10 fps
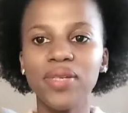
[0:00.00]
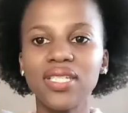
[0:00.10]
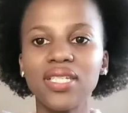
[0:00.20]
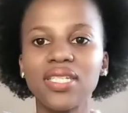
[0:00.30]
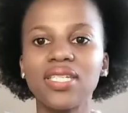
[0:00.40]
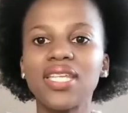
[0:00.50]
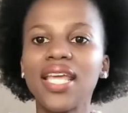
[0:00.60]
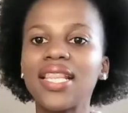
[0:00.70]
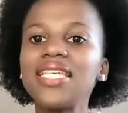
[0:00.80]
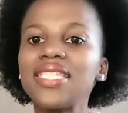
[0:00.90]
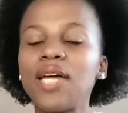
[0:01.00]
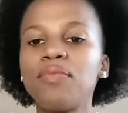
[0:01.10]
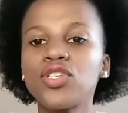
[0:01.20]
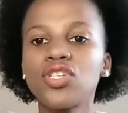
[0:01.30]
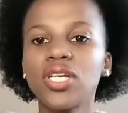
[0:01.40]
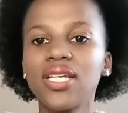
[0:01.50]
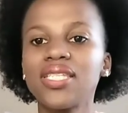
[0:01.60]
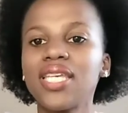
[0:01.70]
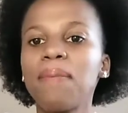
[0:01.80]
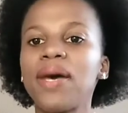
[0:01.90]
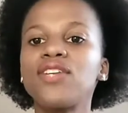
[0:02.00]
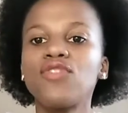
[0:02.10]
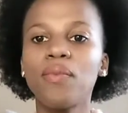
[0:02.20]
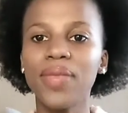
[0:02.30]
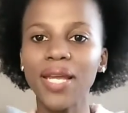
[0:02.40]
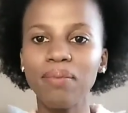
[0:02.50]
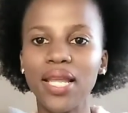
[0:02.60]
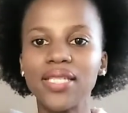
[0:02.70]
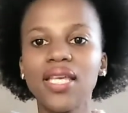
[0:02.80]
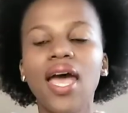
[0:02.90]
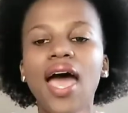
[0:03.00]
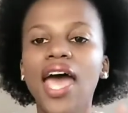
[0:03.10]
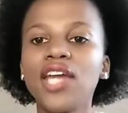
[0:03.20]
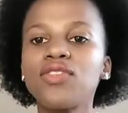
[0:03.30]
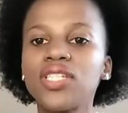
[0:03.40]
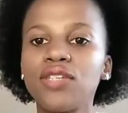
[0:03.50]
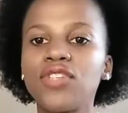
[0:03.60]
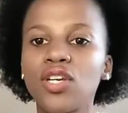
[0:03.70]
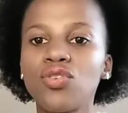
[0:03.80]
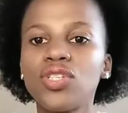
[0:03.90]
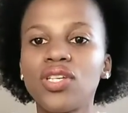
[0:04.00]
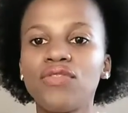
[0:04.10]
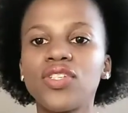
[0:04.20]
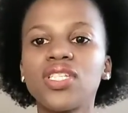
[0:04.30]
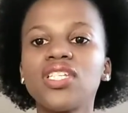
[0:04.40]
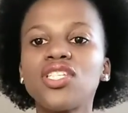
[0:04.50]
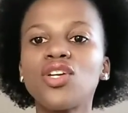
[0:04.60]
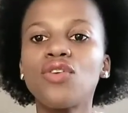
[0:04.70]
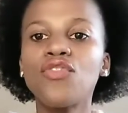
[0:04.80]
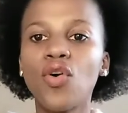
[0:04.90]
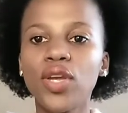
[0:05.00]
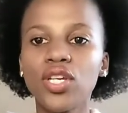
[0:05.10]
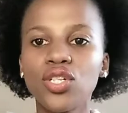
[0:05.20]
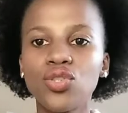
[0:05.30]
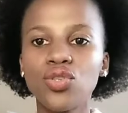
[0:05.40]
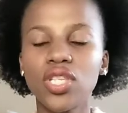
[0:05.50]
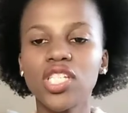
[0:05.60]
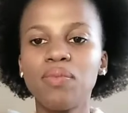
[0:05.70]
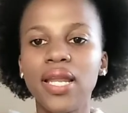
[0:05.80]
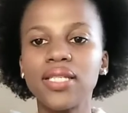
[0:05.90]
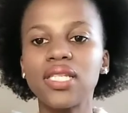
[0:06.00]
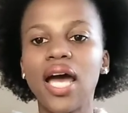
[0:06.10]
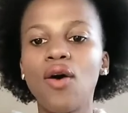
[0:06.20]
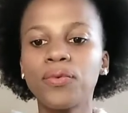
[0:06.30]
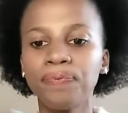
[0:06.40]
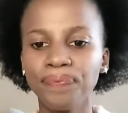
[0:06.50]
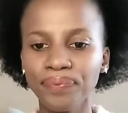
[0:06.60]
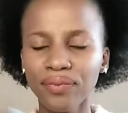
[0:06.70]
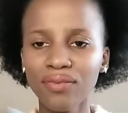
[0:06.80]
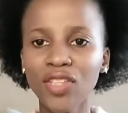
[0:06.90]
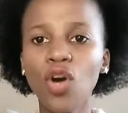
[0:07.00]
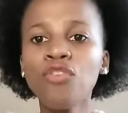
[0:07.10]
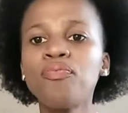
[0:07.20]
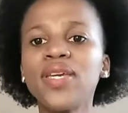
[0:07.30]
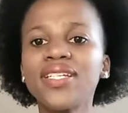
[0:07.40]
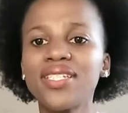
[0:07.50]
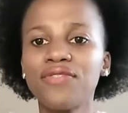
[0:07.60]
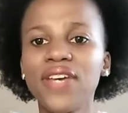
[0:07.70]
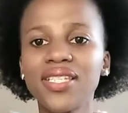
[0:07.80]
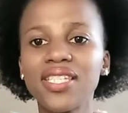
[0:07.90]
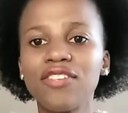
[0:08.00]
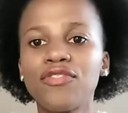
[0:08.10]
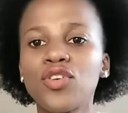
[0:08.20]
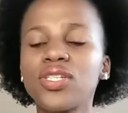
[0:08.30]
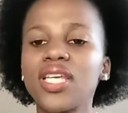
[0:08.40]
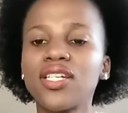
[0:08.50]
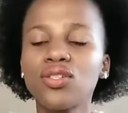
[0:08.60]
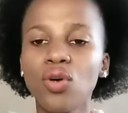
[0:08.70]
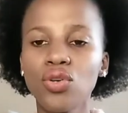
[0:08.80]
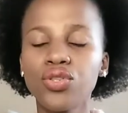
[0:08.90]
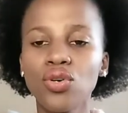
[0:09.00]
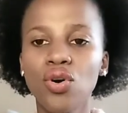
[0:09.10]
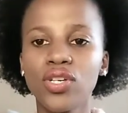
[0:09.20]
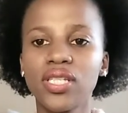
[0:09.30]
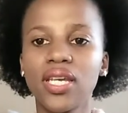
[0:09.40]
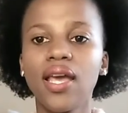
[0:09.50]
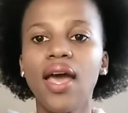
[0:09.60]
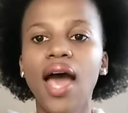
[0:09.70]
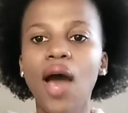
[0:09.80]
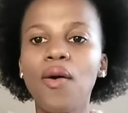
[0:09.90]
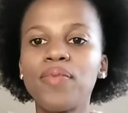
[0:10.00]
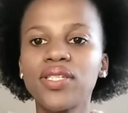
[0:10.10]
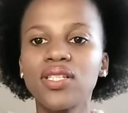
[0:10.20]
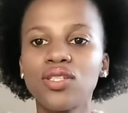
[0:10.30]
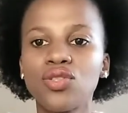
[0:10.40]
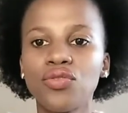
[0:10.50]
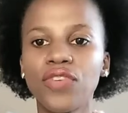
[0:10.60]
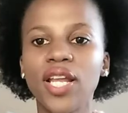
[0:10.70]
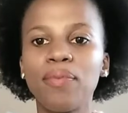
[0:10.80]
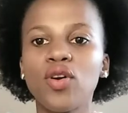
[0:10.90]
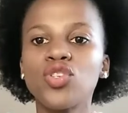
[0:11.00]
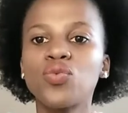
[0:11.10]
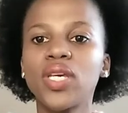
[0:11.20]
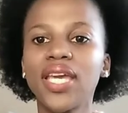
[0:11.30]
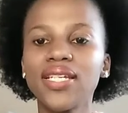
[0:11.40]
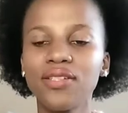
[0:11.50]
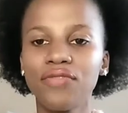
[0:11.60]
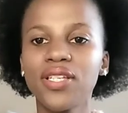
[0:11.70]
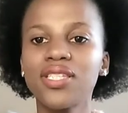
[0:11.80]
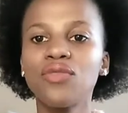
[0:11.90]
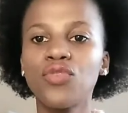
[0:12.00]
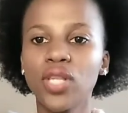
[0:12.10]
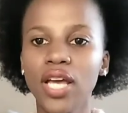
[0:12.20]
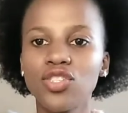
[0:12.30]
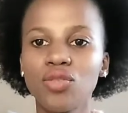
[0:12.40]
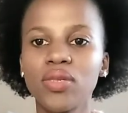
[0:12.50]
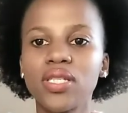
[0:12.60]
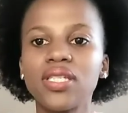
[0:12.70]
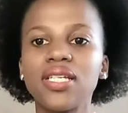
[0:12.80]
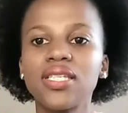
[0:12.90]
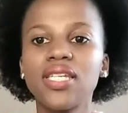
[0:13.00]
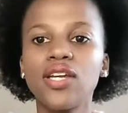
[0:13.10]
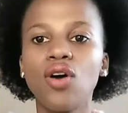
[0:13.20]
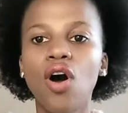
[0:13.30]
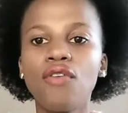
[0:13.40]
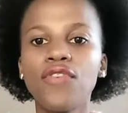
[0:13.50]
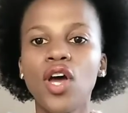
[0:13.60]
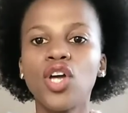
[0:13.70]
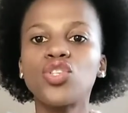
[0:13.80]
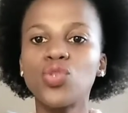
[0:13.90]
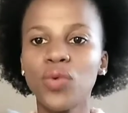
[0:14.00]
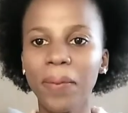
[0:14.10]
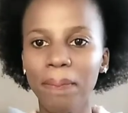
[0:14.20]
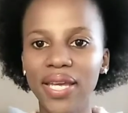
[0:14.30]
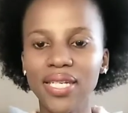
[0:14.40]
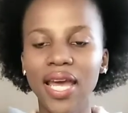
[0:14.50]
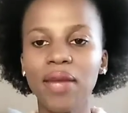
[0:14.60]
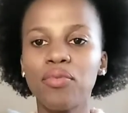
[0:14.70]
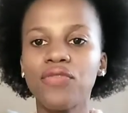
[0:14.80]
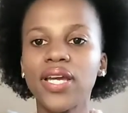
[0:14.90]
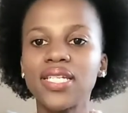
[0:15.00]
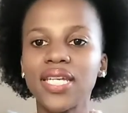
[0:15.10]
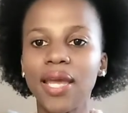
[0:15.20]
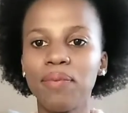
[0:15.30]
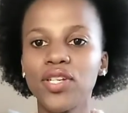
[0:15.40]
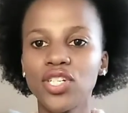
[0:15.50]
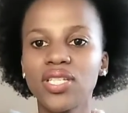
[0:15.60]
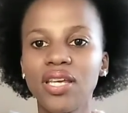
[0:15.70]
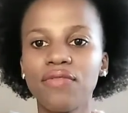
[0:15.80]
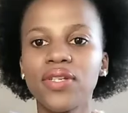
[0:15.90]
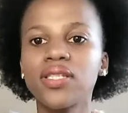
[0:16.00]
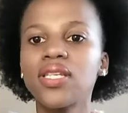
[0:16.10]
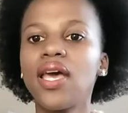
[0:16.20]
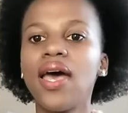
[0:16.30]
businesses, at least that person can say, but from that place, I received a good service, instead of going into this place now being defensive, because that is also causing our businesses to fail, because we get defensive with customers instead of doing better and providing a better service.